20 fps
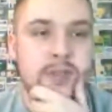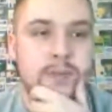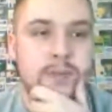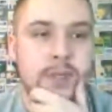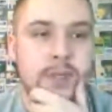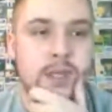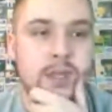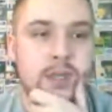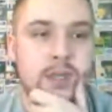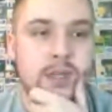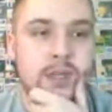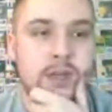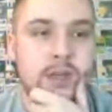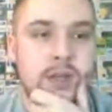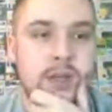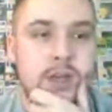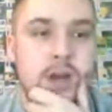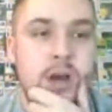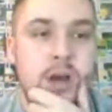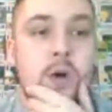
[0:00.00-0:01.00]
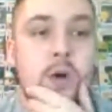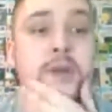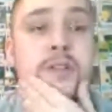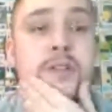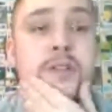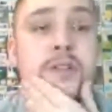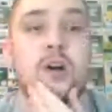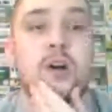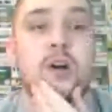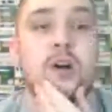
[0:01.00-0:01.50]
maybe Crimson Peak.
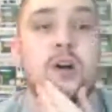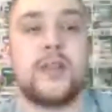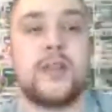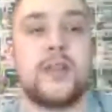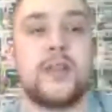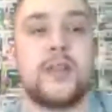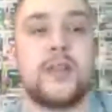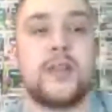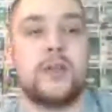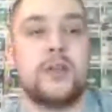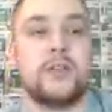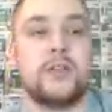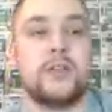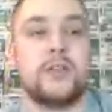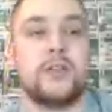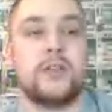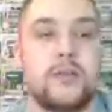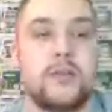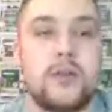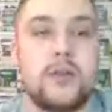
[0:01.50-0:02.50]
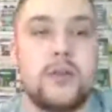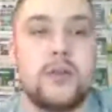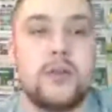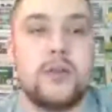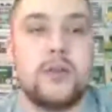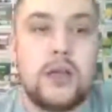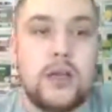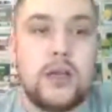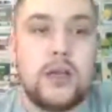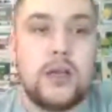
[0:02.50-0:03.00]
Oh, he was in Kong. That was pretty good
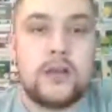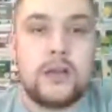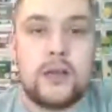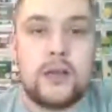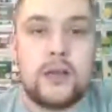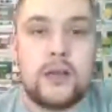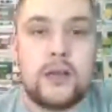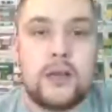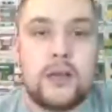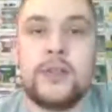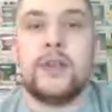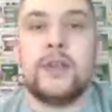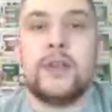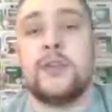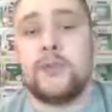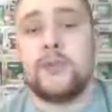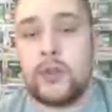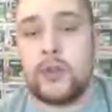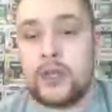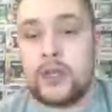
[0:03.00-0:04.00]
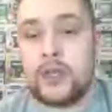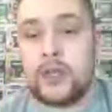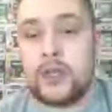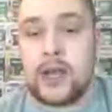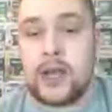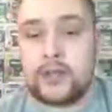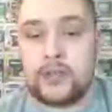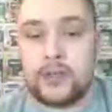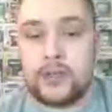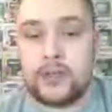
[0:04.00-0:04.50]
too.
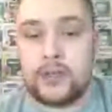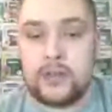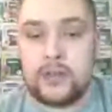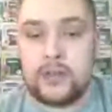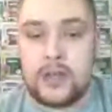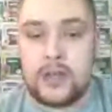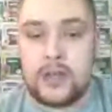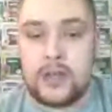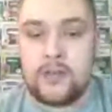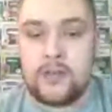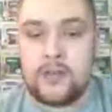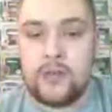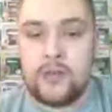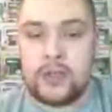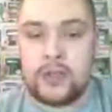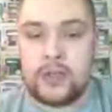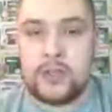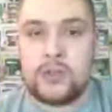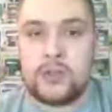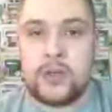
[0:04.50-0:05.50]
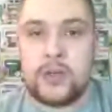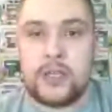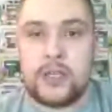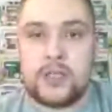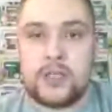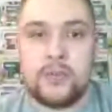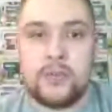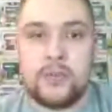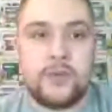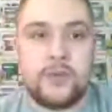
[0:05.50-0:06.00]
He's a really good actor. I
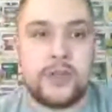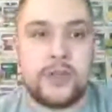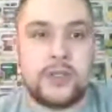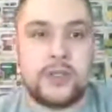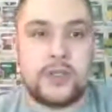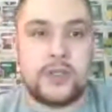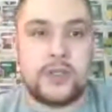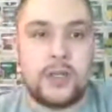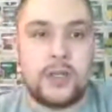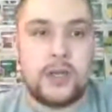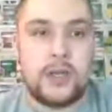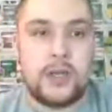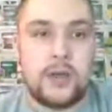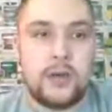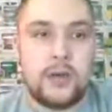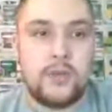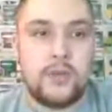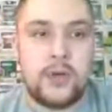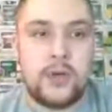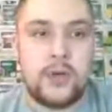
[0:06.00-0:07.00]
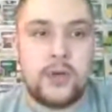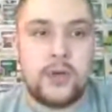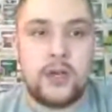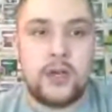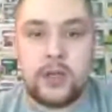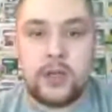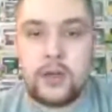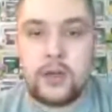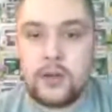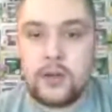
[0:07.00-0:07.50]
really enjoy his movies.
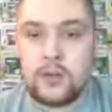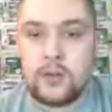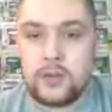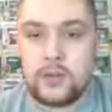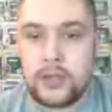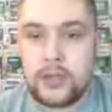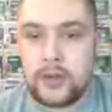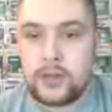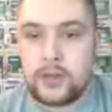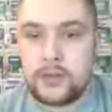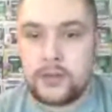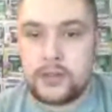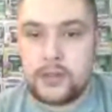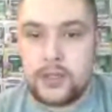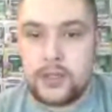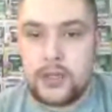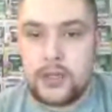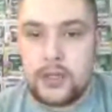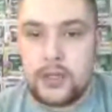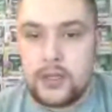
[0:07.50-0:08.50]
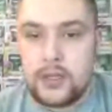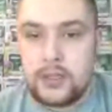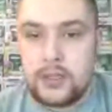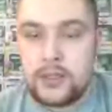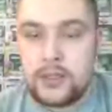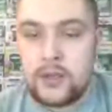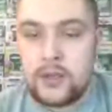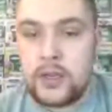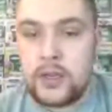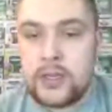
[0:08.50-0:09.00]
Where did it go? There he goes.
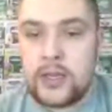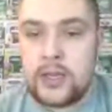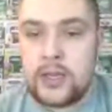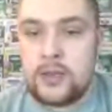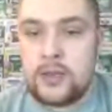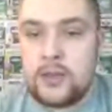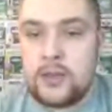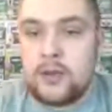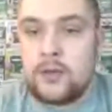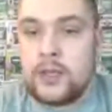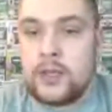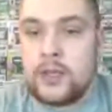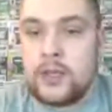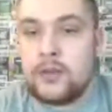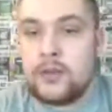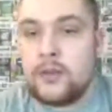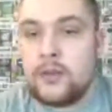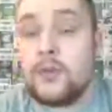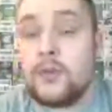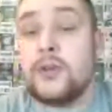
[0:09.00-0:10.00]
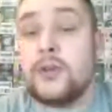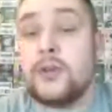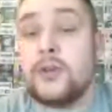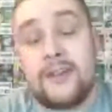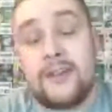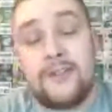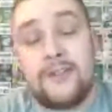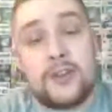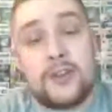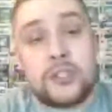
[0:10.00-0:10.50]
No, not yet. No, either. Well, you
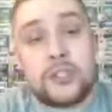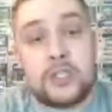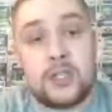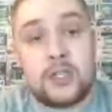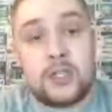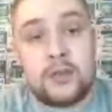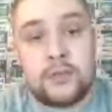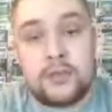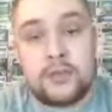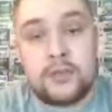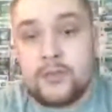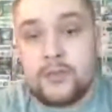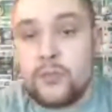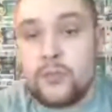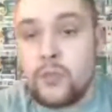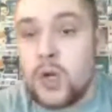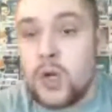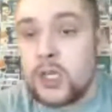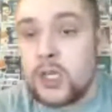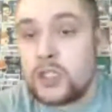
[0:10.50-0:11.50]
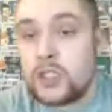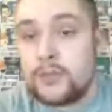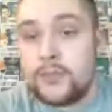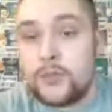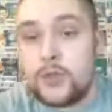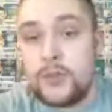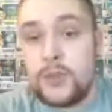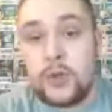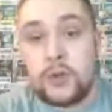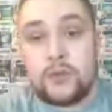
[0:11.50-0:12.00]
definitely should watch them.
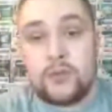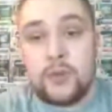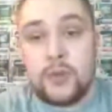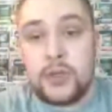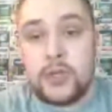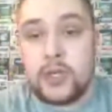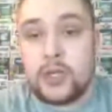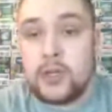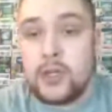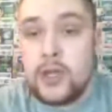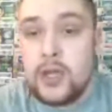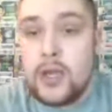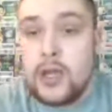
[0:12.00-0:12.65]
They're both really good.